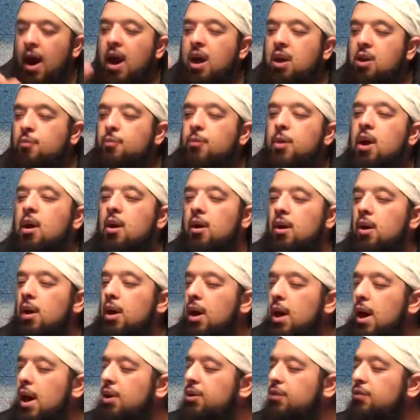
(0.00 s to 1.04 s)

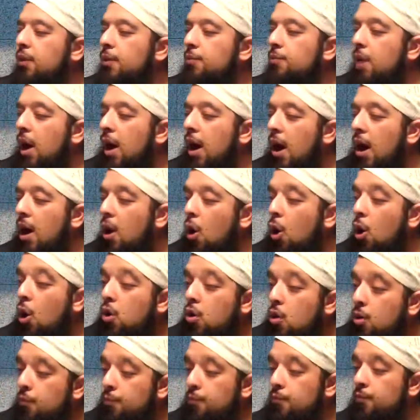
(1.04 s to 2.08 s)
hikmah is from
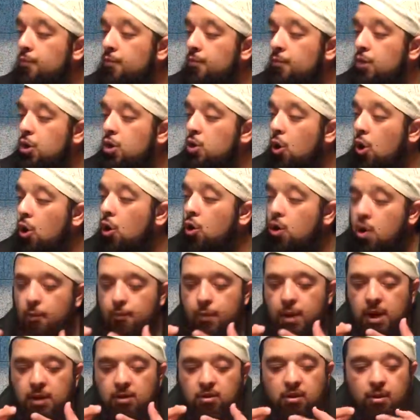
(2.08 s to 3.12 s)
hukum. You know,
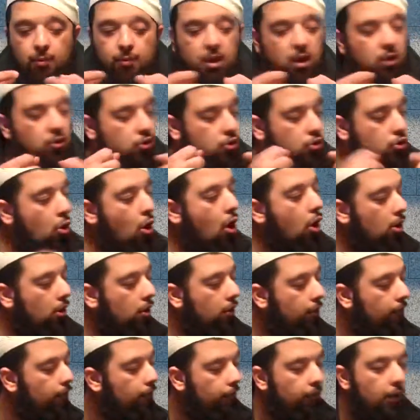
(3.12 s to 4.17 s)
hukum means something
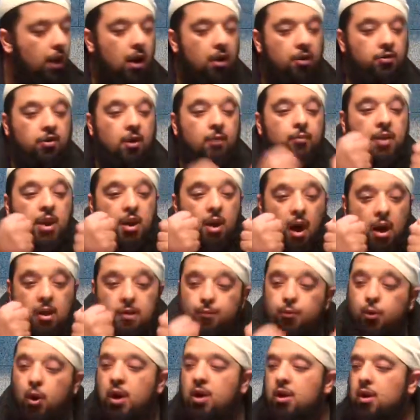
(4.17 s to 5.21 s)
strong, something
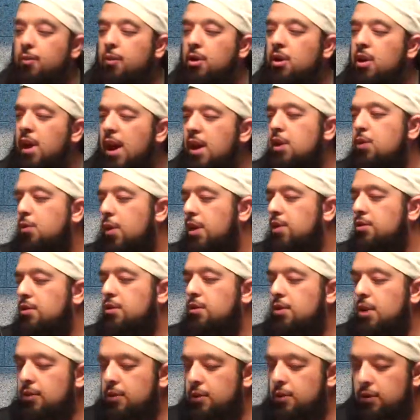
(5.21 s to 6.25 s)
unbreakable.
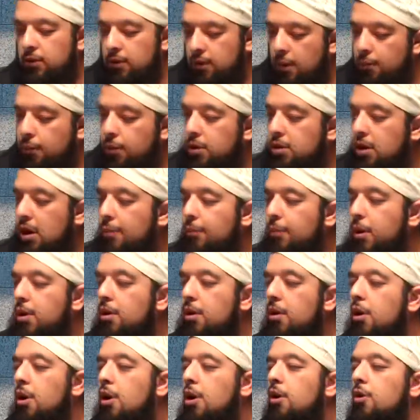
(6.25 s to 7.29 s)
Anyway, this is a separate
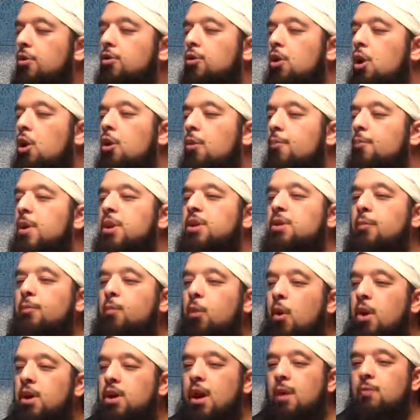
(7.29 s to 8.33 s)
topic. So, but the
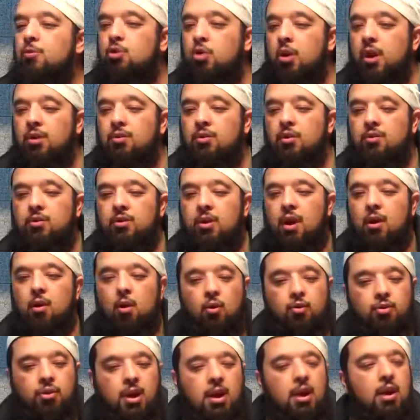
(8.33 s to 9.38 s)
point I'm trying to
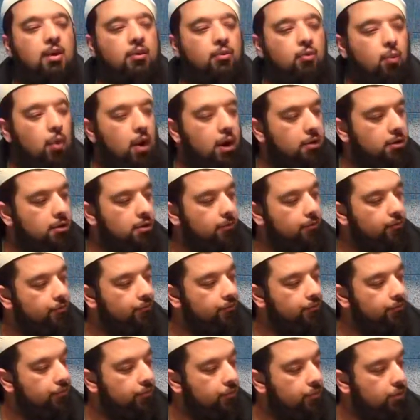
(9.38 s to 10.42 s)
say only is what?